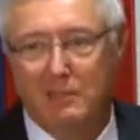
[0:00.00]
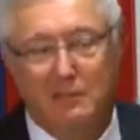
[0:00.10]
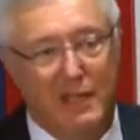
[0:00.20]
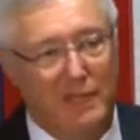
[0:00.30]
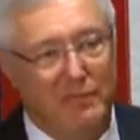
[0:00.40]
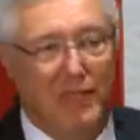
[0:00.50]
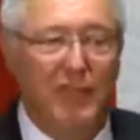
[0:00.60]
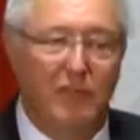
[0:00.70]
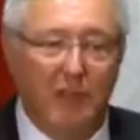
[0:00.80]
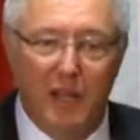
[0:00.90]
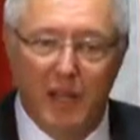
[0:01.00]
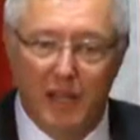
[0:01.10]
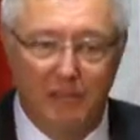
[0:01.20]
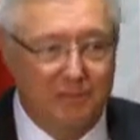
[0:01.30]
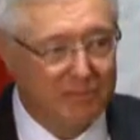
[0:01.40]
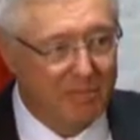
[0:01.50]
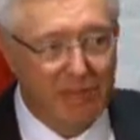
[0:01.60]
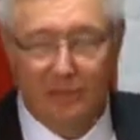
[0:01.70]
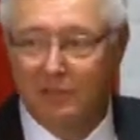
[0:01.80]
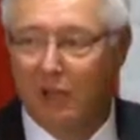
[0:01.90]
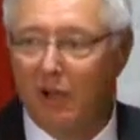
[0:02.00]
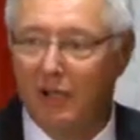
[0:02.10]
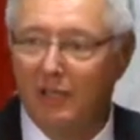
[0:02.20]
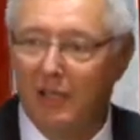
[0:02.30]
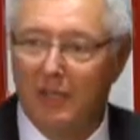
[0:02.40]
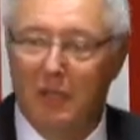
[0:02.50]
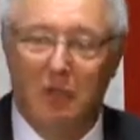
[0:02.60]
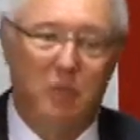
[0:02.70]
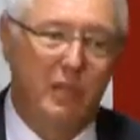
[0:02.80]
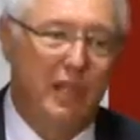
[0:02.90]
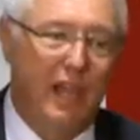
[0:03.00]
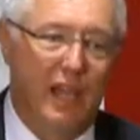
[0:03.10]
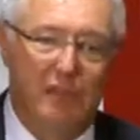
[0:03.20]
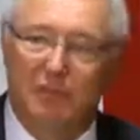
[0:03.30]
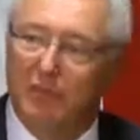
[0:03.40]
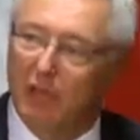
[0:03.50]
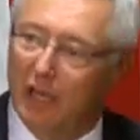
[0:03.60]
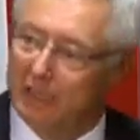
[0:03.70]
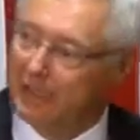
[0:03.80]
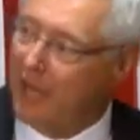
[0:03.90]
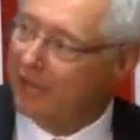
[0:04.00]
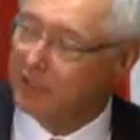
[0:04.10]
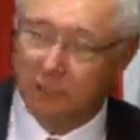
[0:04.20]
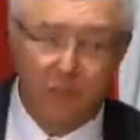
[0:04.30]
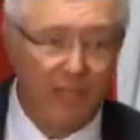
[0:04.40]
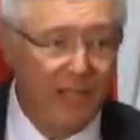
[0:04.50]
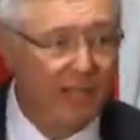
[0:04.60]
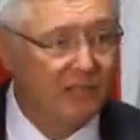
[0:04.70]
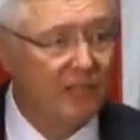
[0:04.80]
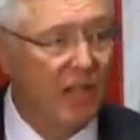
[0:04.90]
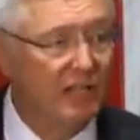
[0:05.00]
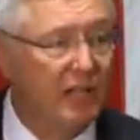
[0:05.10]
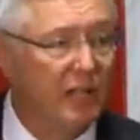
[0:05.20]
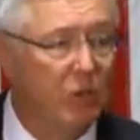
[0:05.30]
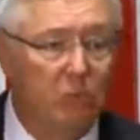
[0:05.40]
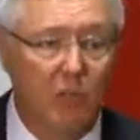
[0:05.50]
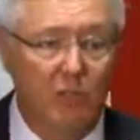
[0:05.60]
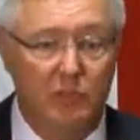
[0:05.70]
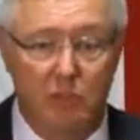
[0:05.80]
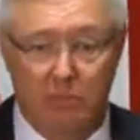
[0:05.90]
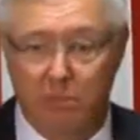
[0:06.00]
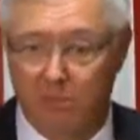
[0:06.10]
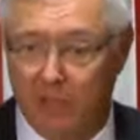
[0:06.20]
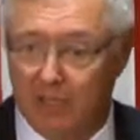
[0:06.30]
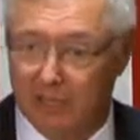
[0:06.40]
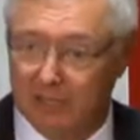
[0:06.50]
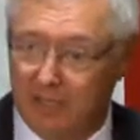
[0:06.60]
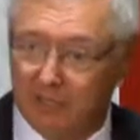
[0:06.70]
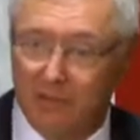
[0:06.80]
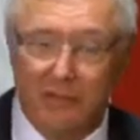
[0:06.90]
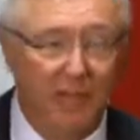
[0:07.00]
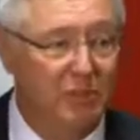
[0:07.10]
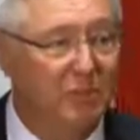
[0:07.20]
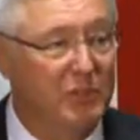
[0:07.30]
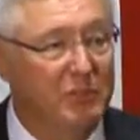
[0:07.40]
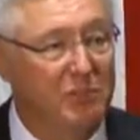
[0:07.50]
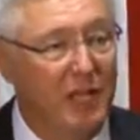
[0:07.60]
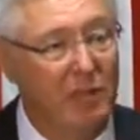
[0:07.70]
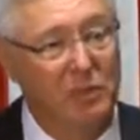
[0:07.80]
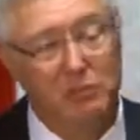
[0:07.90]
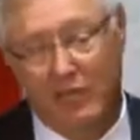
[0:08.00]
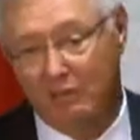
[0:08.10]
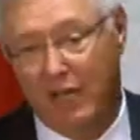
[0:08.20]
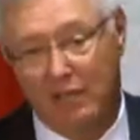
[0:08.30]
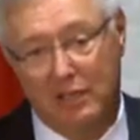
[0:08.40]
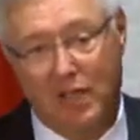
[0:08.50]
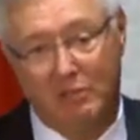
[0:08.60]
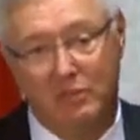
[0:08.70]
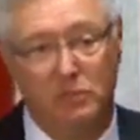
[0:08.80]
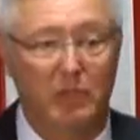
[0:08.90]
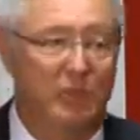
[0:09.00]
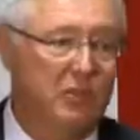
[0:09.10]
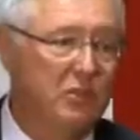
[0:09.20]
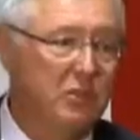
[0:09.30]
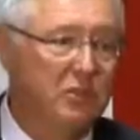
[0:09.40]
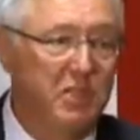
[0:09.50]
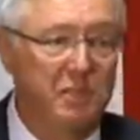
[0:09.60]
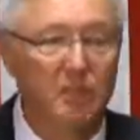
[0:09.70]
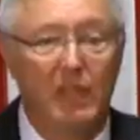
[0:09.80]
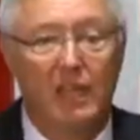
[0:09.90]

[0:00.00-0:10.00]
We have the 8th and I Honor Guard. We have a static display outside that I hope all of you will take a look at. We put some time in it. We have helicopters. We have our CERT team.